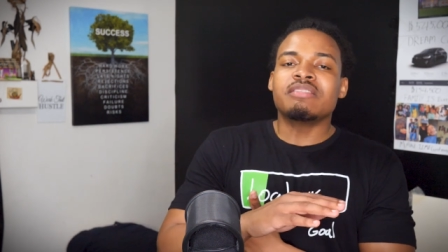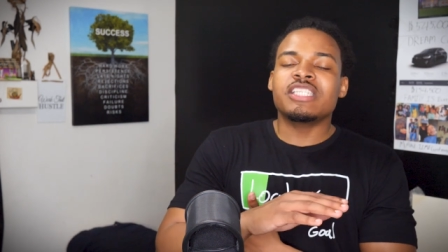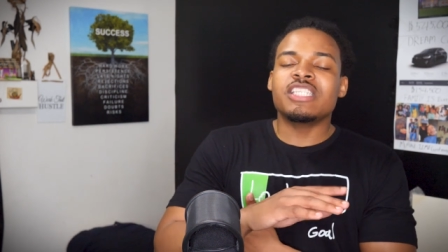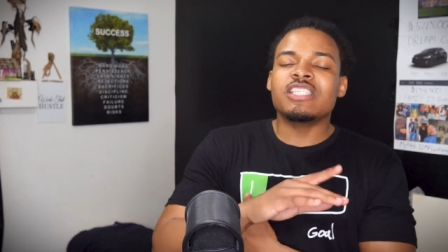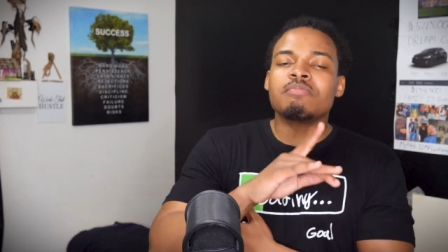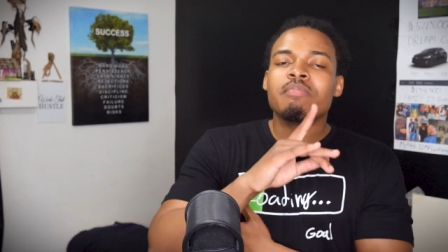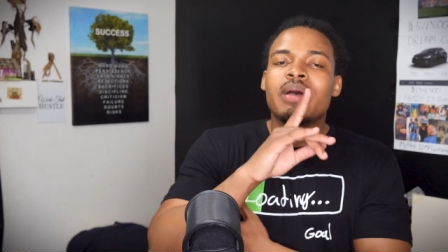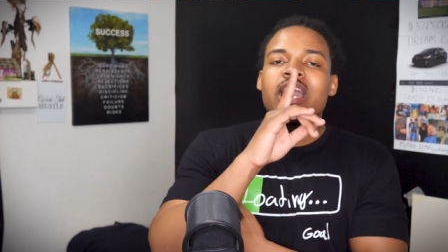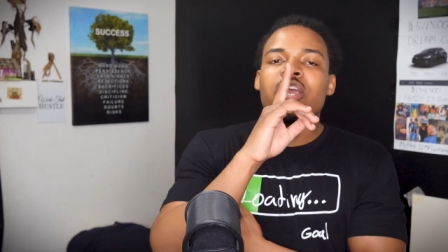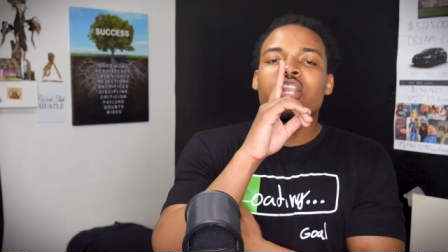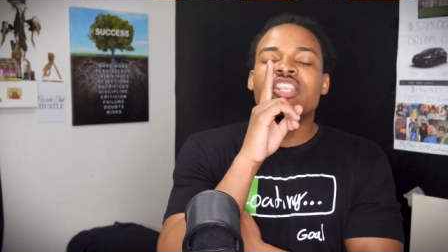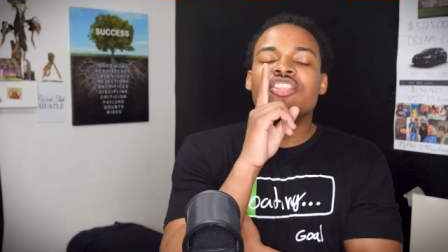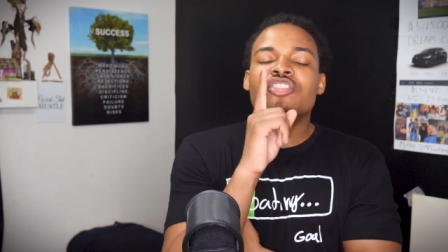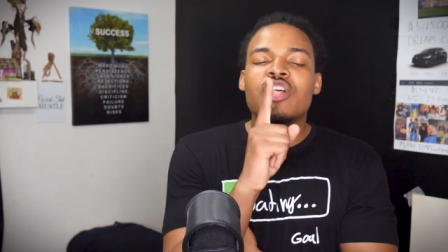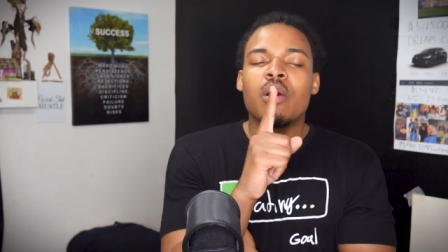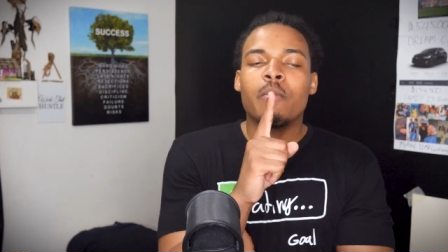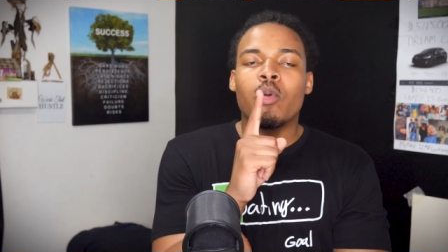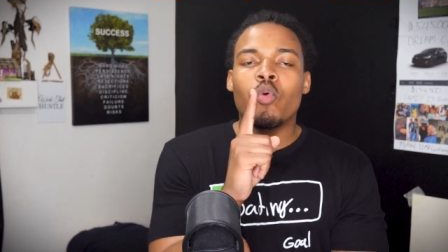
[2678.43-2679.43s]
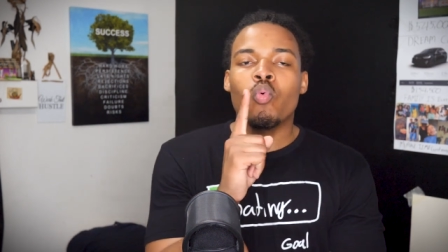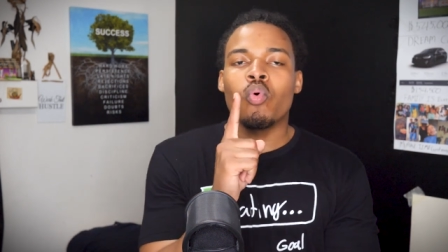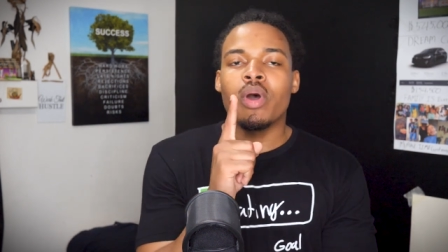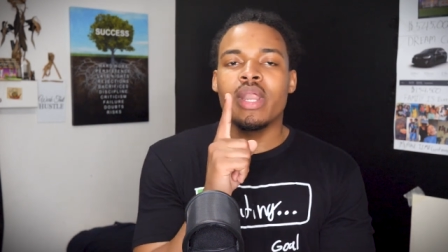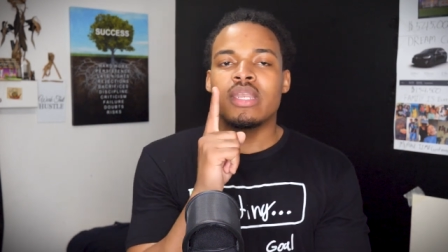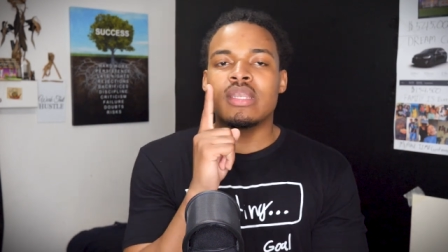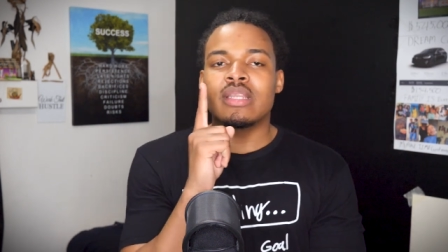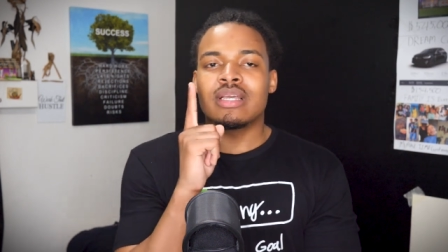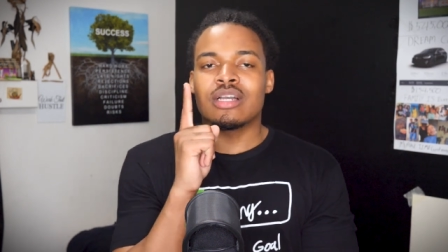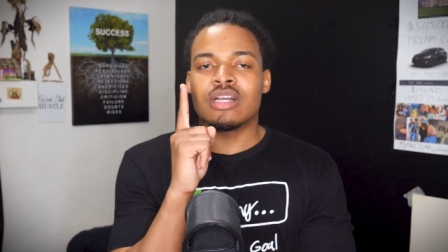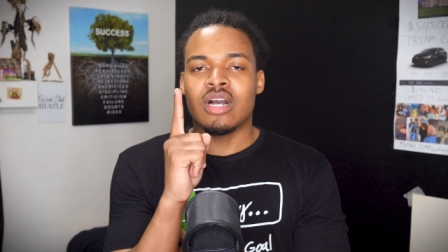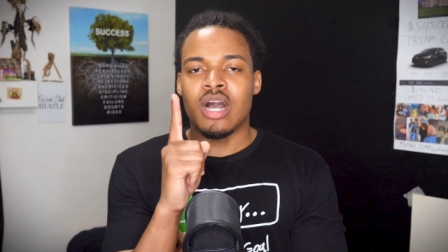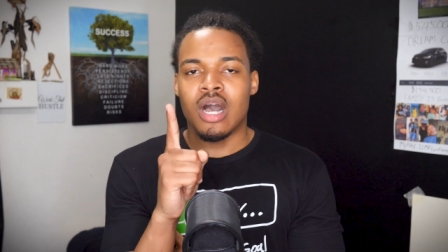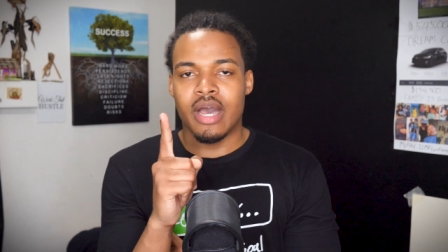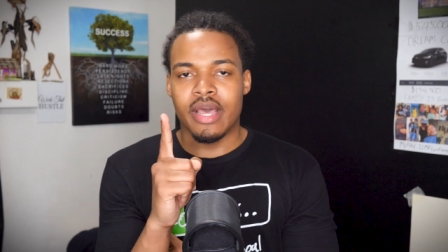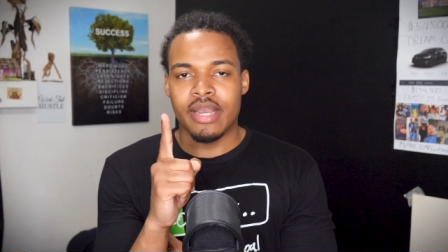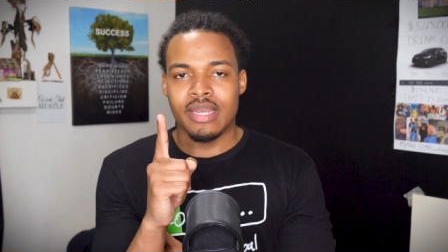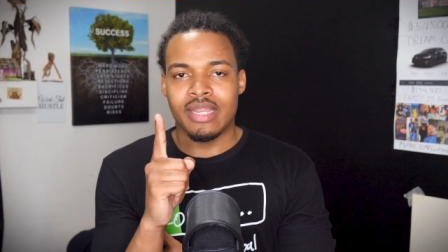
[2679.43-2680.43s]
this is my number one
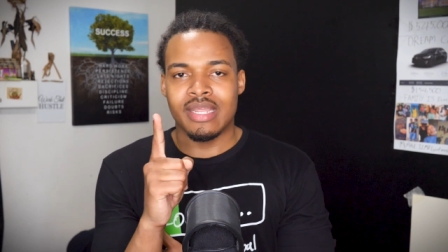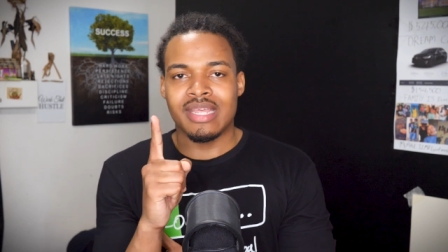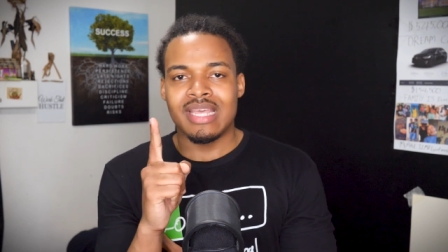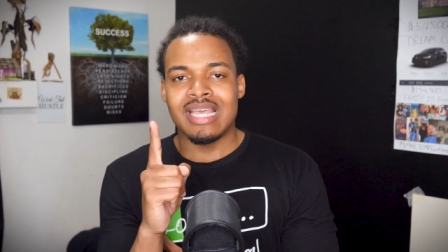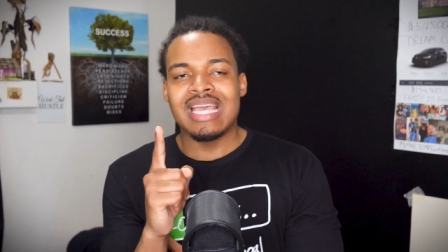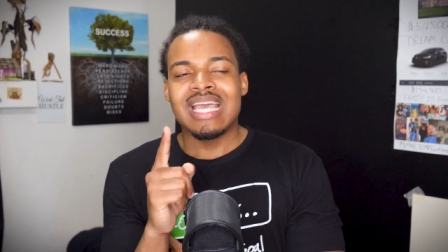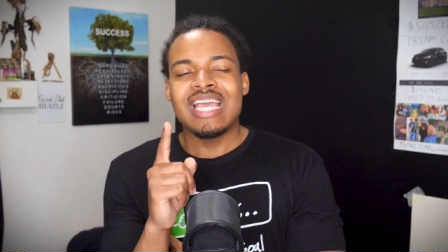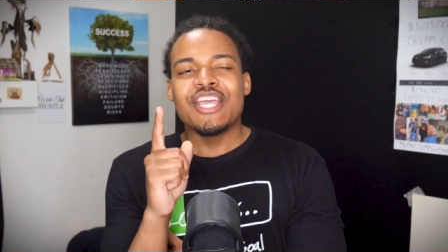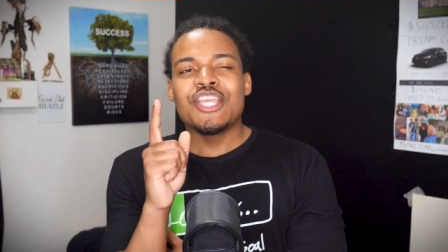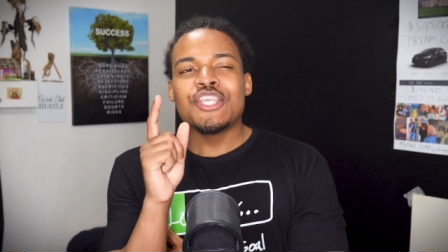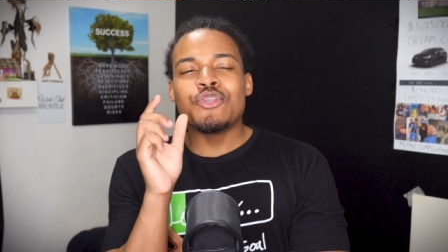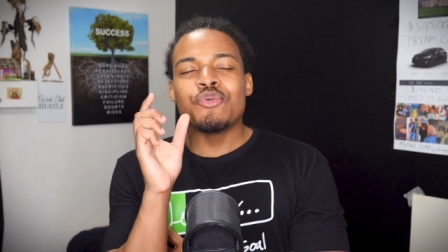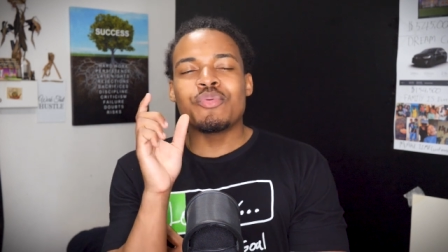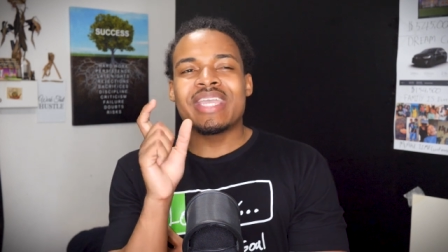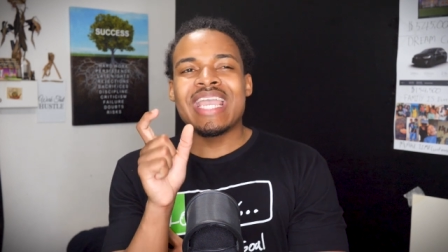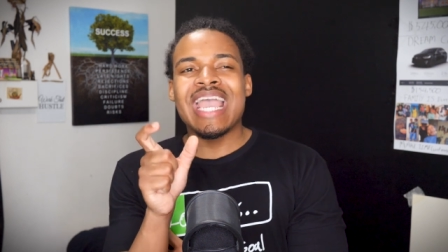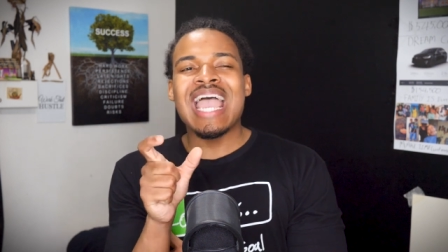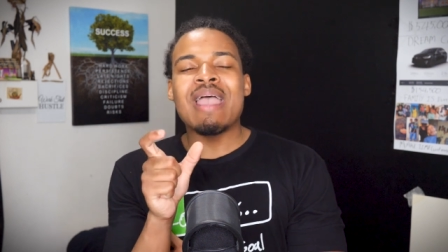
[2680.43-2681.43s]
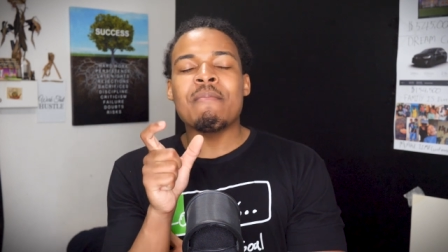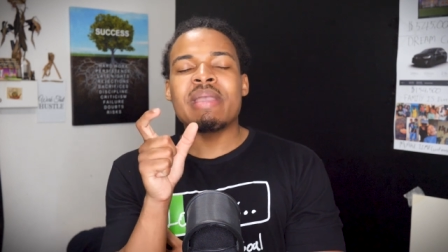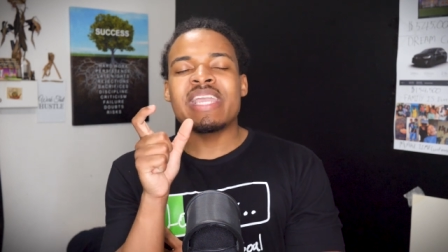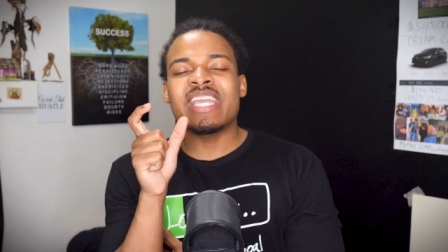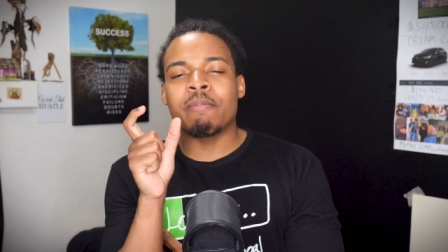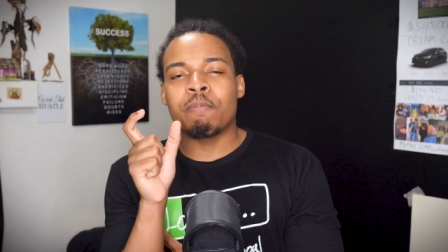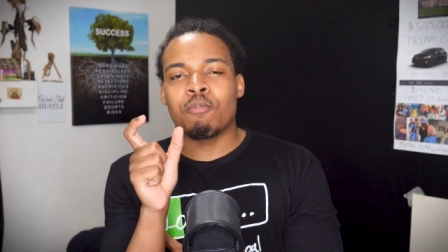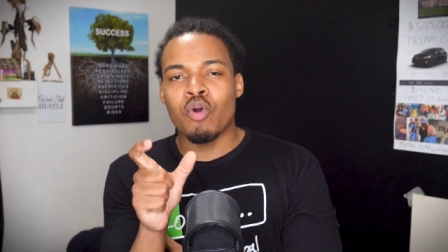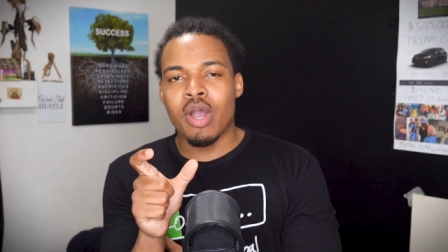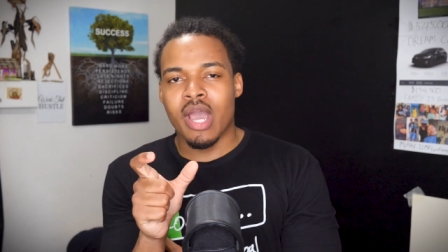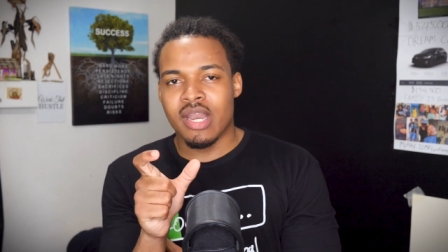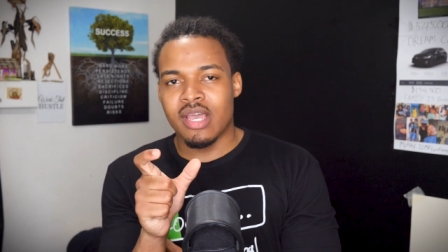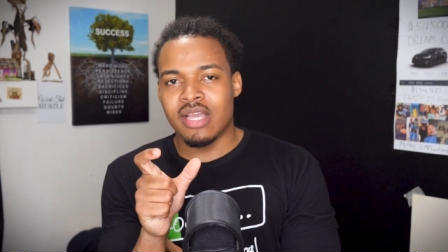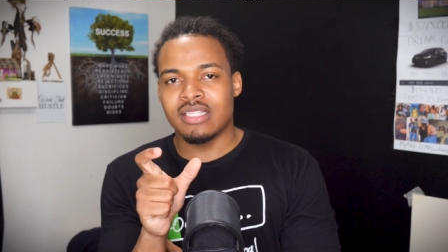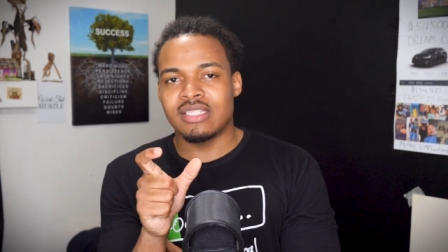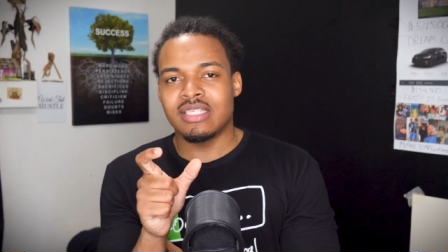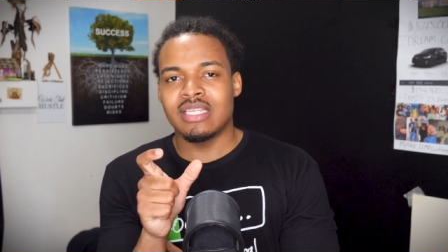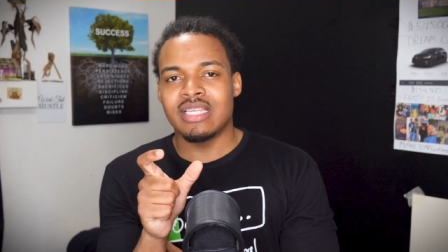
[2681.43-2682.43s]
con. You can't make a
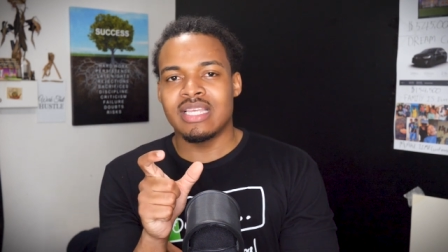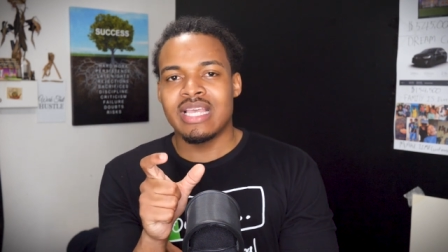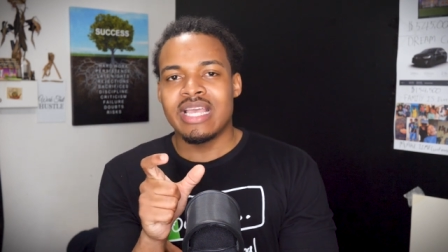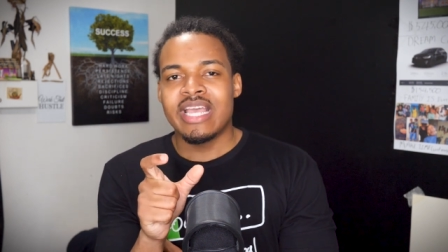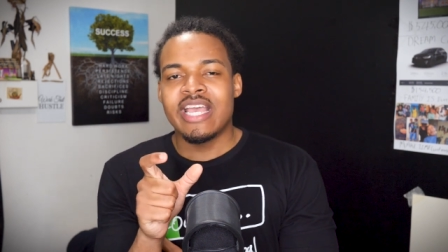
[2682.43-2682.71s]
product